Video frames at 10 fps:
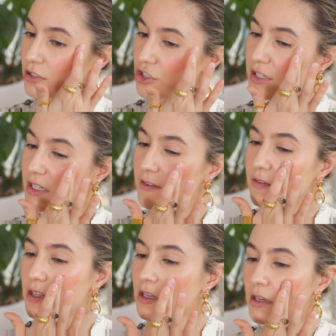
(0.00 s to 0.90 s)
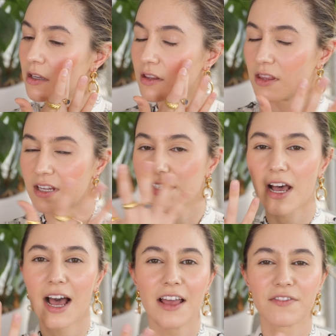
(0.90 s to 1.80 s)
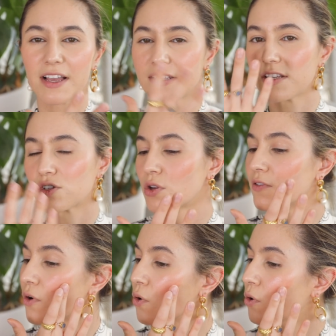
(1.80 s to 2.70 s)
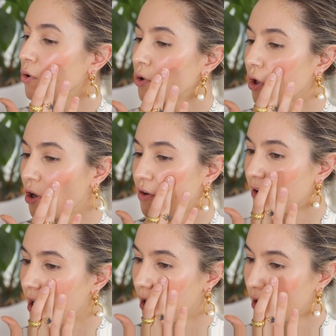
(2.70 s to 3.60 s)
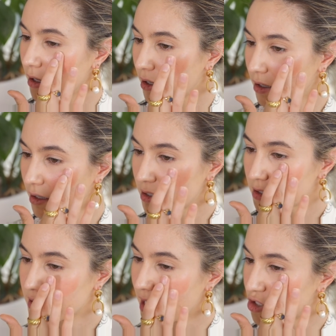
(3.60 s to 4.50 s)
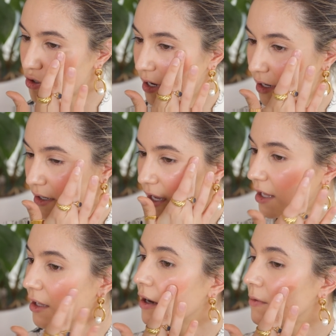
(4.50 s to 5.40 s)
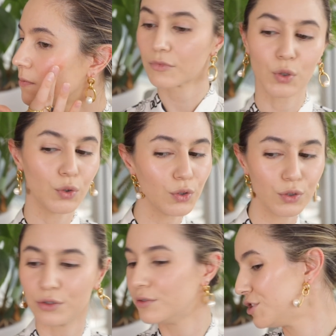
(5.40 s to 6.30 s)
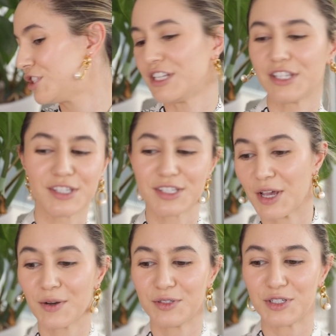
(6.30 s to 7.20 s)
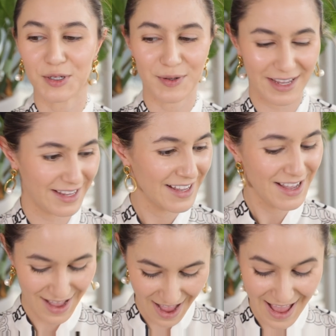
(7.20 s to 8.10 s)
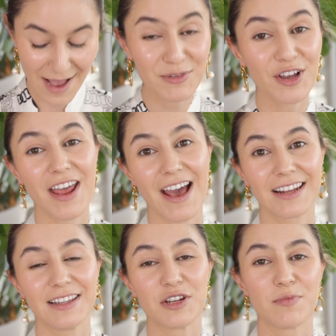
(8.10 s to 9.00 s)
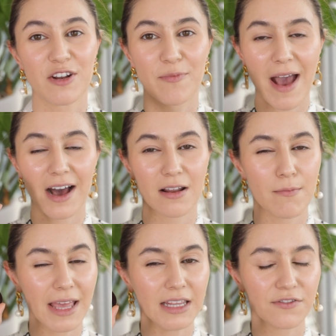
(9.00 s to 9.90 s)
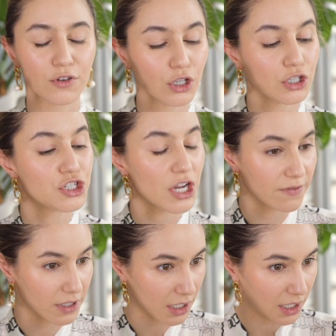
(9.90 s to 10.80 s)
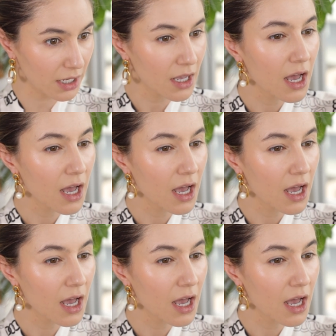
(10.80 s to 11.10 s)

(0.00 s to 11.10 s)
Just gives the, the entire face this sort of all over saturated color. Ooh, she's so dewy. I am going to add a little bit of powder, mainly for longevity.